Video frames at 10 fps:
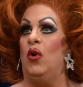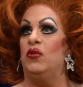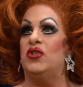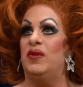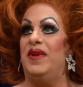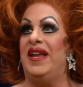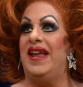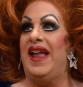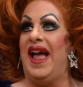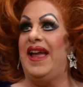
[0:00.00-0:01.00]
want to
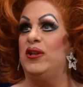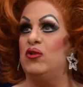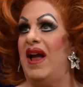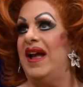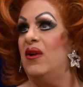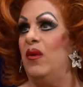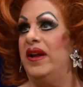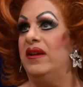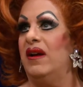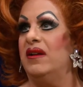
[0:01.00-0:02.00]
be a drag
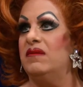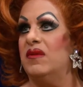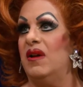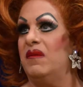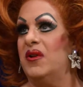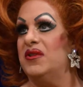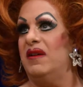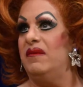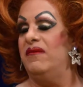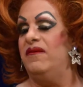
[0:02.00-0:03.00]
queen because
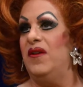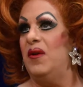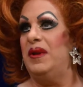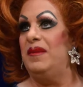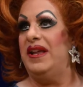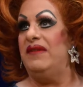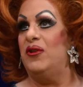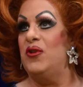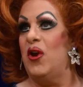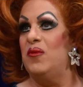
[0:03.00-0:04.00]
I firmly believe
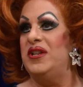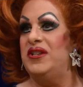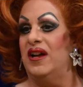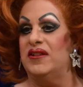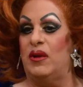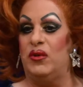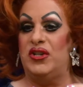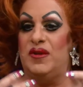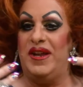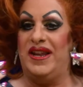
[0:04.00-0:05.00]
that nobody does. I
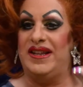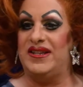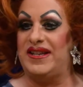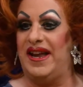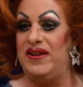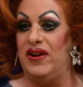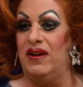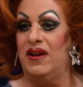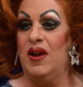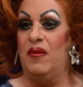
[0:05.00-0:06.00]
wanted to be an
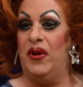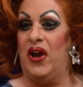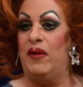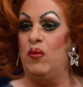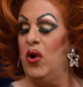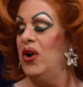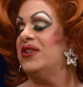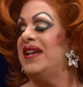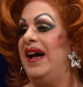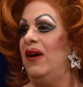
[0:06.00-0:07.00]
entertainer, but I
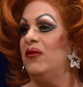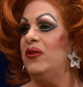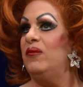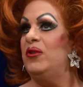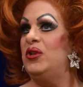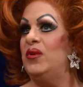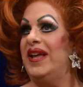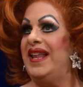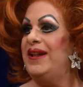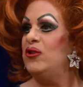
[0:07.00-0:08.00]
worked out that
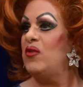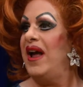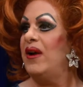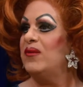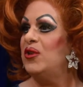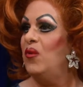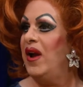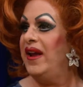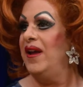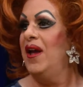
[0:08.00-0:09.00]
doing it in drag was the
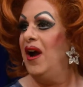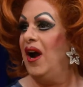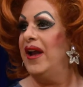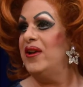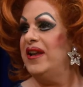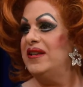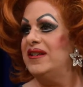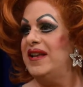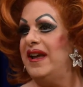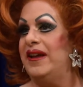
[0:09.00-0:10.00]
way I could
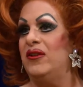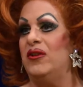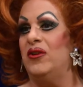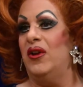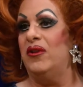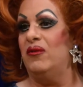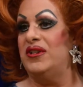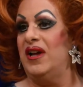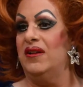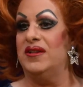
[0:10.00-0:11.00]
entertain. You know, there are
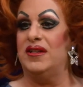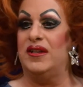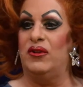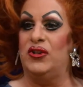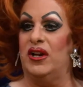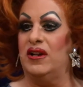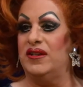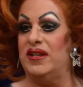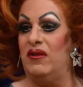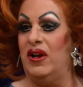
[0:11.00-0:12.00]
dancers, there are
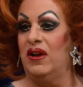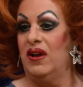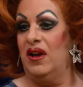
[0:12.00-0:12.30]
jugglers, there are